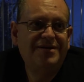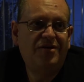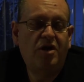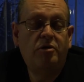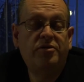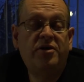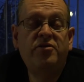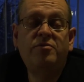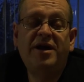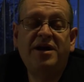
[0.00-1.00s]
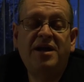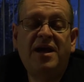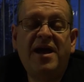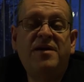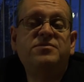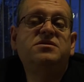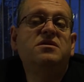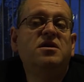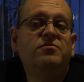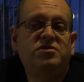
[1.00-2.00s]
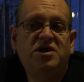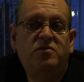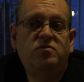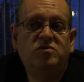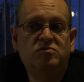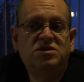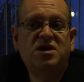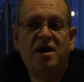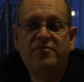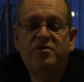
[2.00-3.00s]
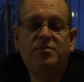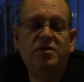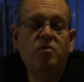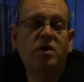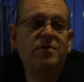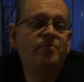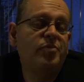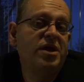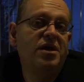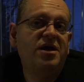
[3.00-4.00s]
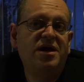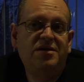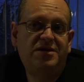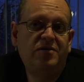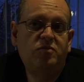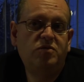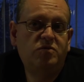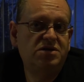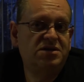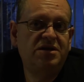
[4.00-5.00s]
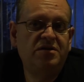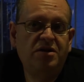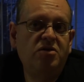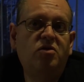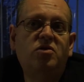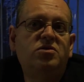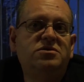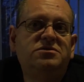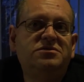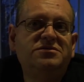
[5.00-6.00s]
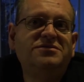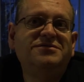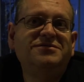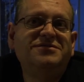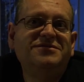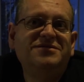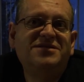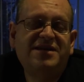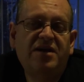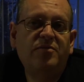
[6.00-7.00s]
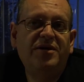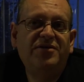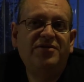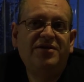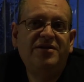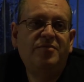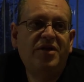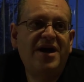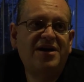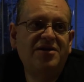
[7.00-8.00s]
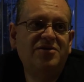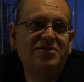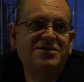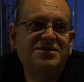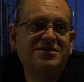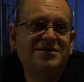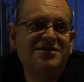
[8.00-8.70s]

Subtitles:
along with other mining camps, but Deadwood was kind of the big one. And Deadwood was an illegal settlement in the Black Hills